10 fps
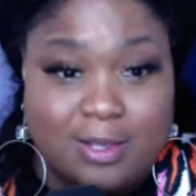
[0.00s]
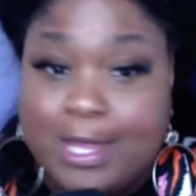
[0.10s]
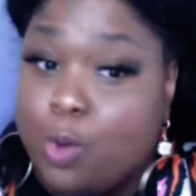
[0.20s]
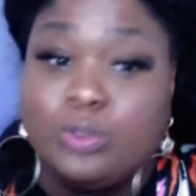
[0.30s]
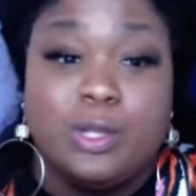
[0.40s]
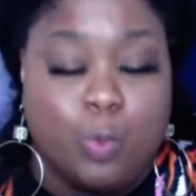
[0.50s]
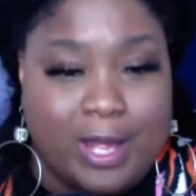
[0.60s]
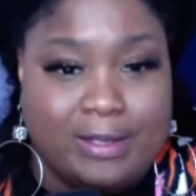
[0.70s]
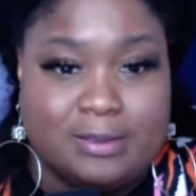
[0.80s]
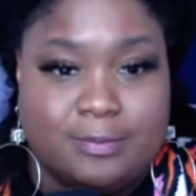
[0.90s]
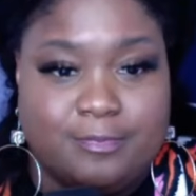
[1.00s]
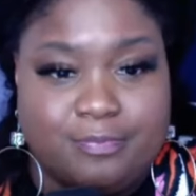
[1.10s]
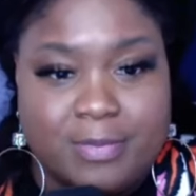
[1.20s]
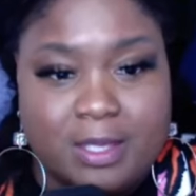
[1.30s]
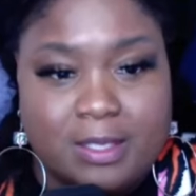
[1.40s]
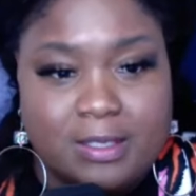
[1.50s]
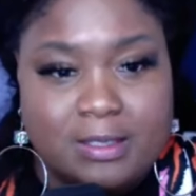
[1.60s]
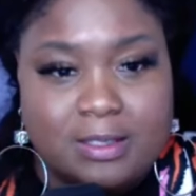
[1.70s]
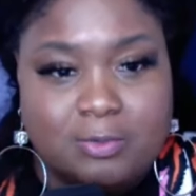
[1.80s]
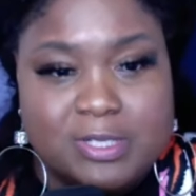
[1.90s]
the only way.
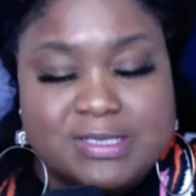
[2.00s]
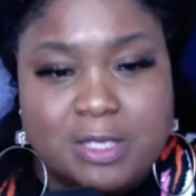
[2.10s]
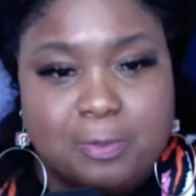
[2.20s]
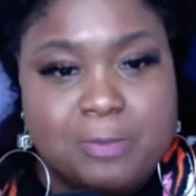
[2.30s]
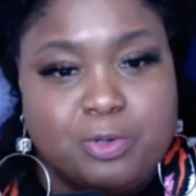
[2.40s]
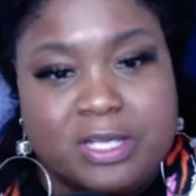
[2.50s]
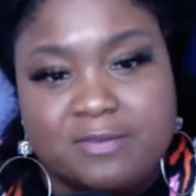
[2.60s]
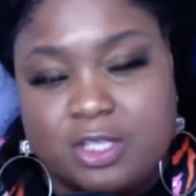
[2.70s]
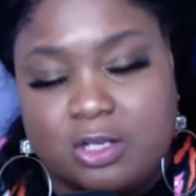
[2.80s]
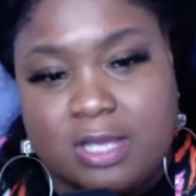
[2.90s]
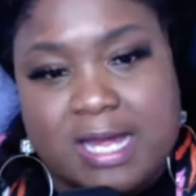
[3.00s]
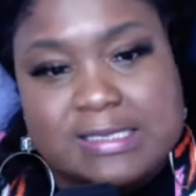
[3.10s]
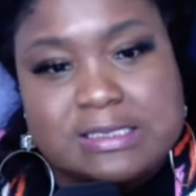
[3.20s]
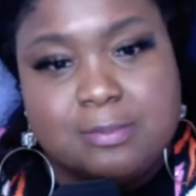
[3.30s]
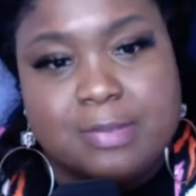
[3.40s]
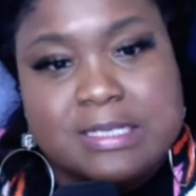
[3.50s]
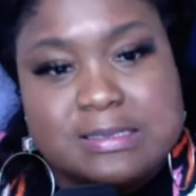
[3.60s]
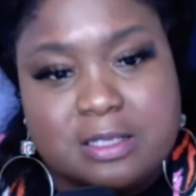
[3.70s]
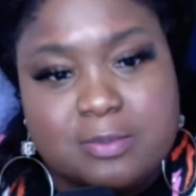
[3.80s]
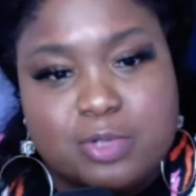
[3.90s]
We see people giving their lives to
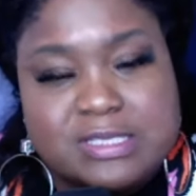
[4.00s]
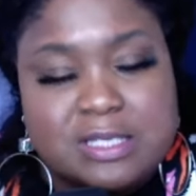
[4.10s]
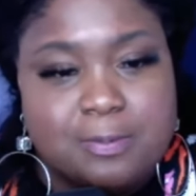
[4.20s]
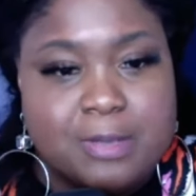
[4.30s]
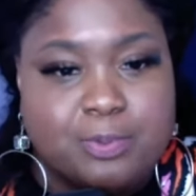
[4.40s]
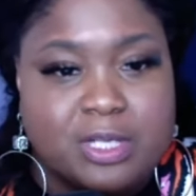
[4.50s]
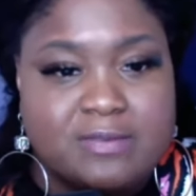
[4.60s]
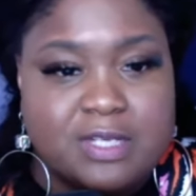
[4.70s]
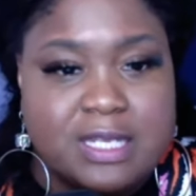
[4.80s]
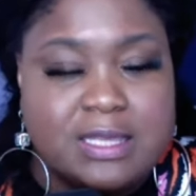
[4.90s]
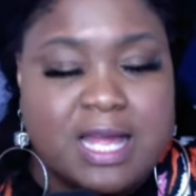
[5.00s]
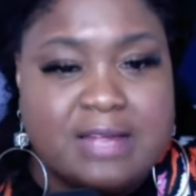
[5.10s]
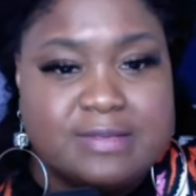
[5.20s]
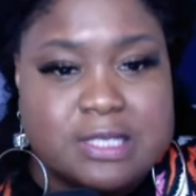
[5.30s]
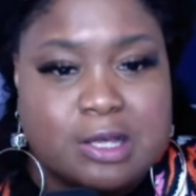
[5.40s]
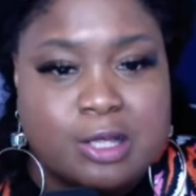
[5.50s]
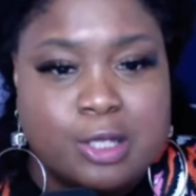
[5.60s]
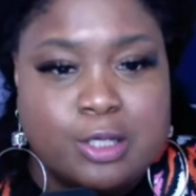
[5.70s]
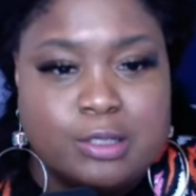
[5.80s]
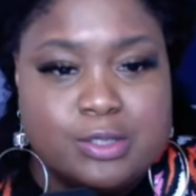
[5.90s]
Muslim. We see people giving their life to
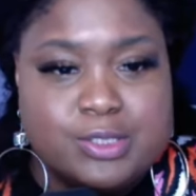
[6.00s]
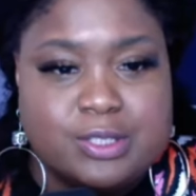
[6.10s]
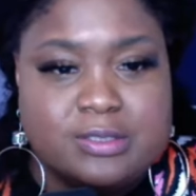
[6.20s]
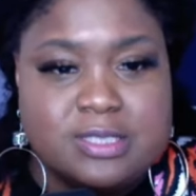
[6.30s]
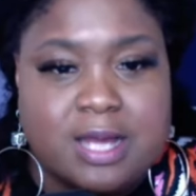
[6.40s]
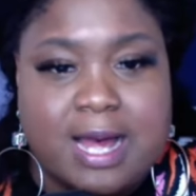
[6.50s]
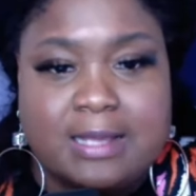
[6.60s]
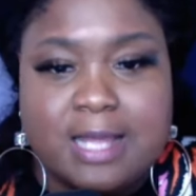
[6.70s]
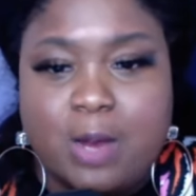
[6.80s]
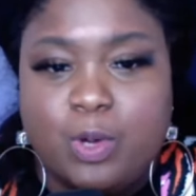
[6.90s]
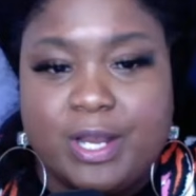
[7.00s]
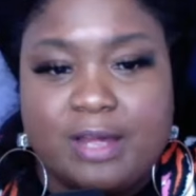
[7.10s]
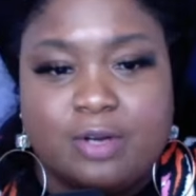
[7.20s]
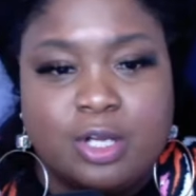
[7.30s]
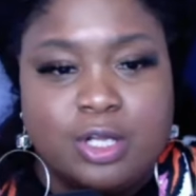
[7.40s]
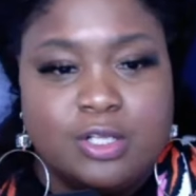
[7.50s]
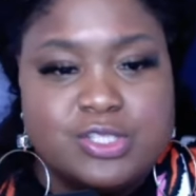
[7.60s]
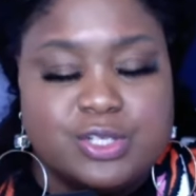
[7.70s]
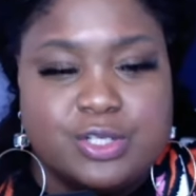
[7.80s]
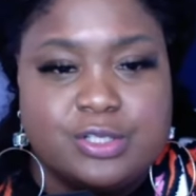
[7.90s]
to to Allah, whatever.
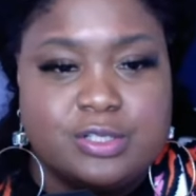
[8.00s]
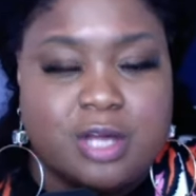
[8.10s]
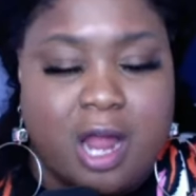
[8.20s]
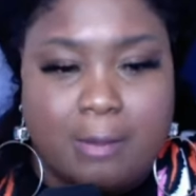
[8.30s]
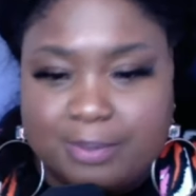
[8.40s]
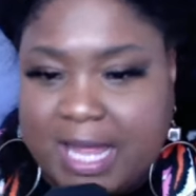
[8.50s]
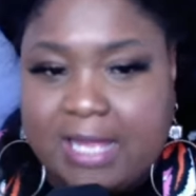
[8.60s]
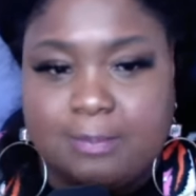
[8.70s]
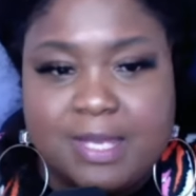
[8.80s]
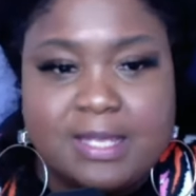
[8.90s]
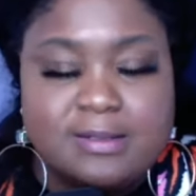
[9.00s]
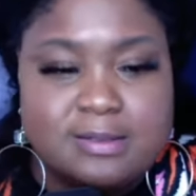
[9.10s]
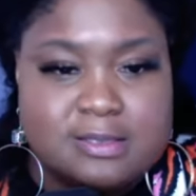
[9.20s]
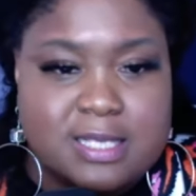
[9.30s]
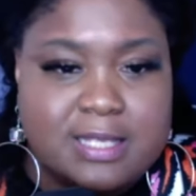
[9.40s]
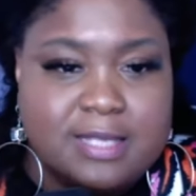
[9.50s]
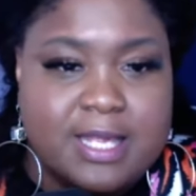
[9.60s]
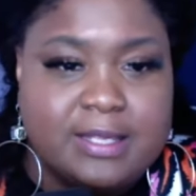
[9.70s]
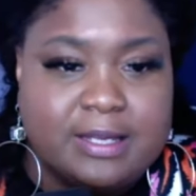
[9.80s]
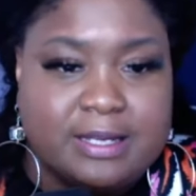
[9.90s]
To our black men, say
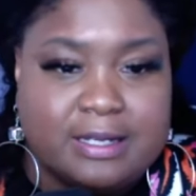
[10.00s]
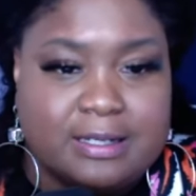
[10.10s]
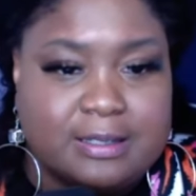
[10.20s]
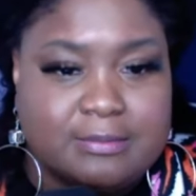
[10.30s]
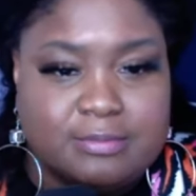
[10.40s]
they uh